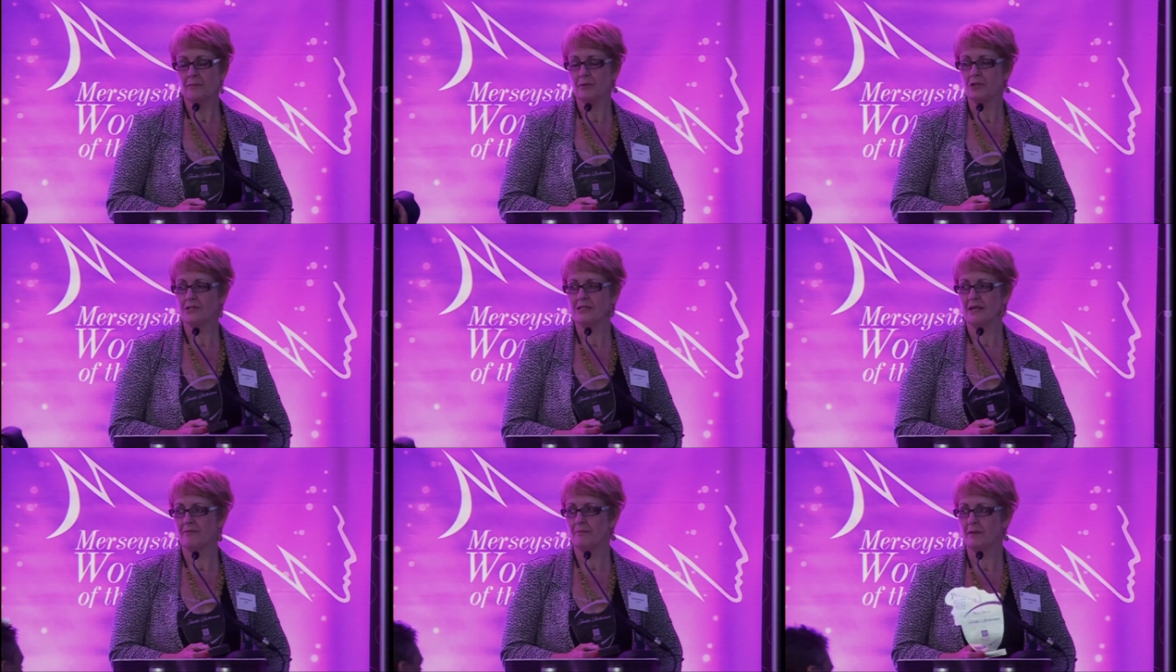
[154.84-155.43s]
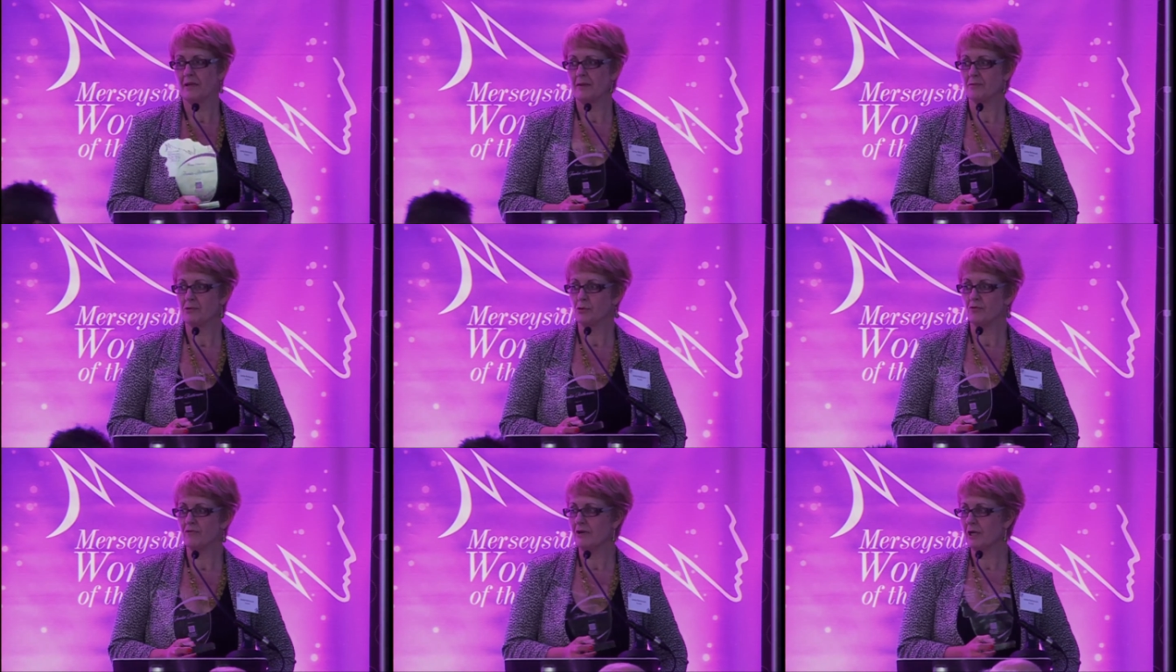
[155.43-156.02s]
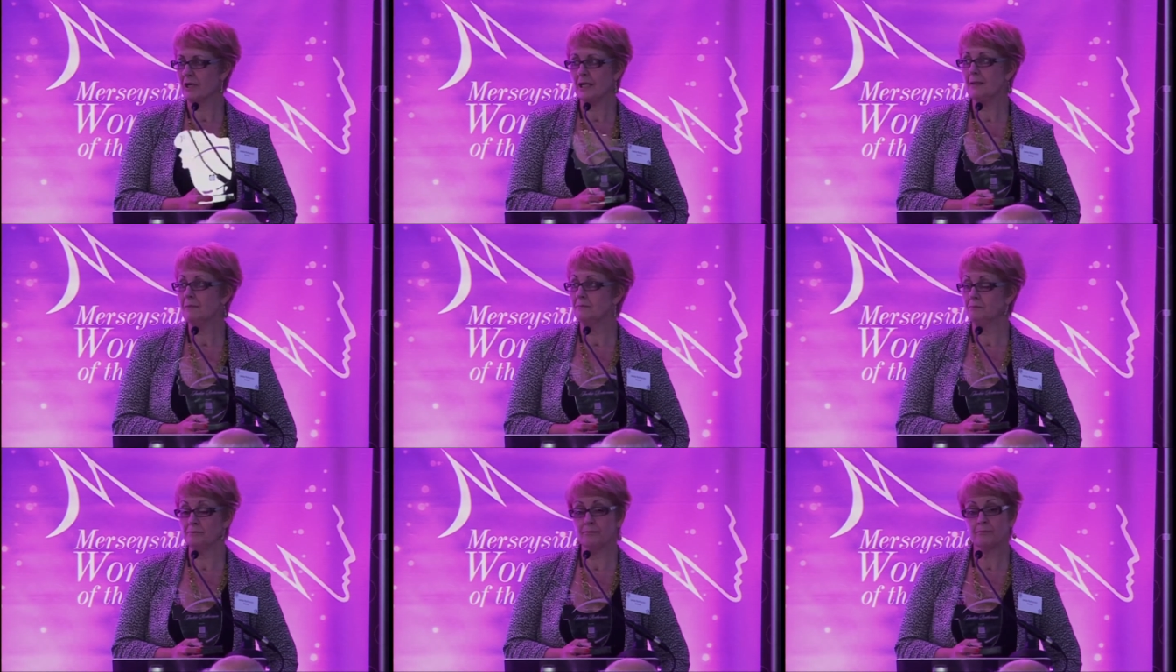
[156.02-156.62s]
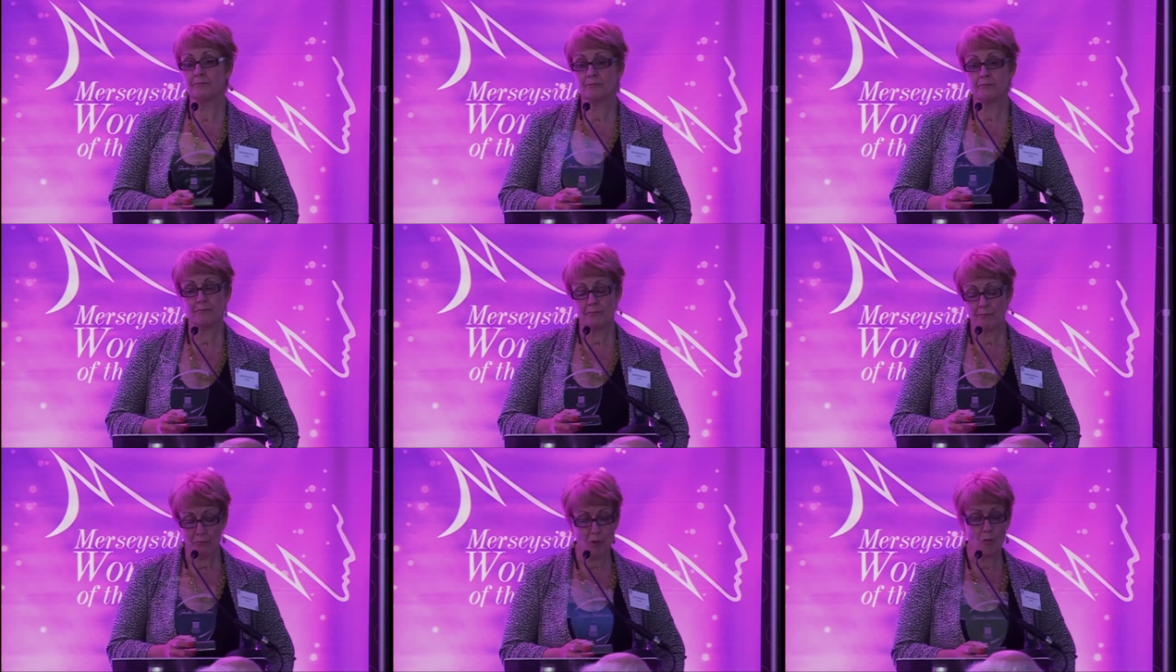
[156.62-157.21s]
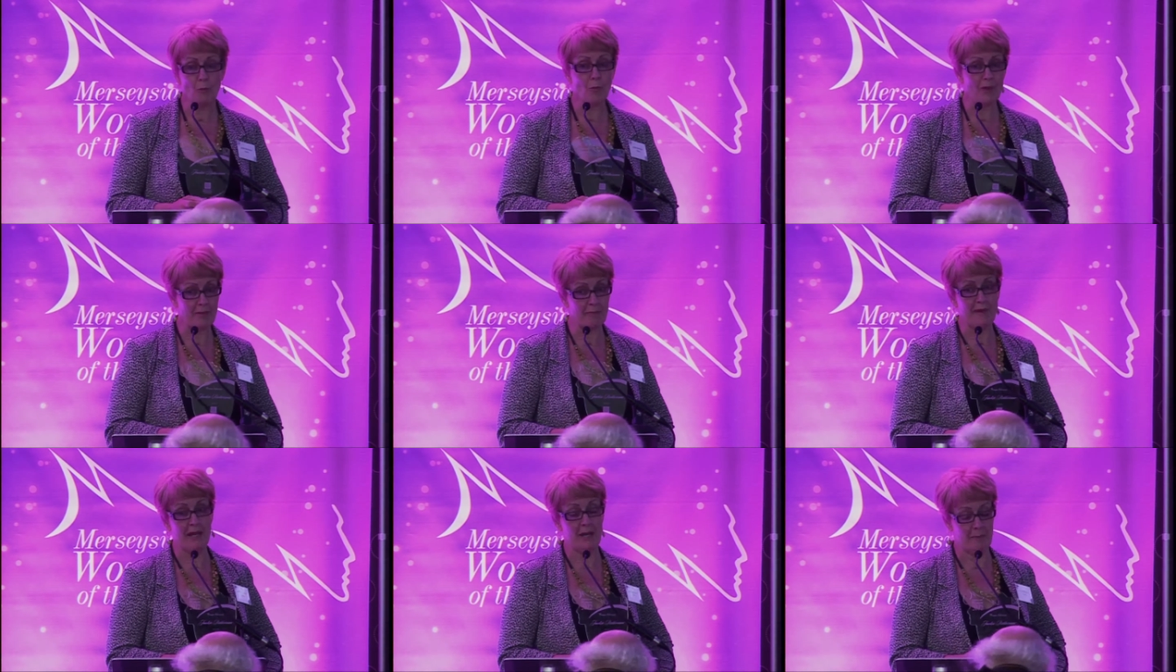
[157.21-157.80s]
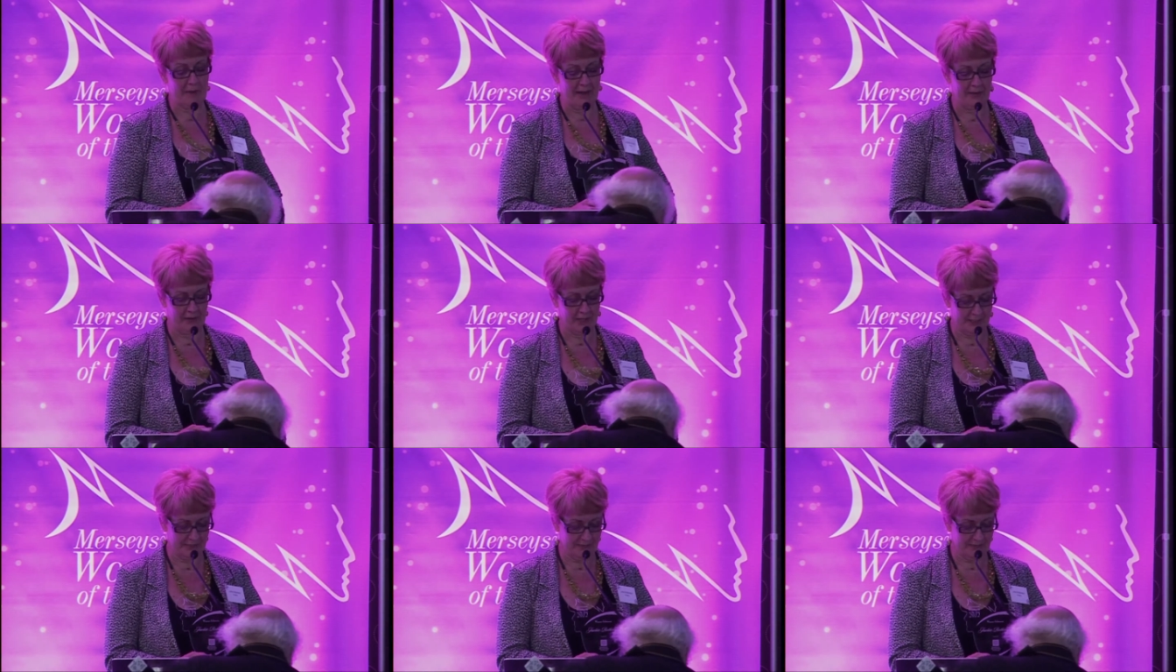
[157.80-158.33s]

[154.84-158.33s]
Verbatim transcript: because I've been able to overcome with many barriers,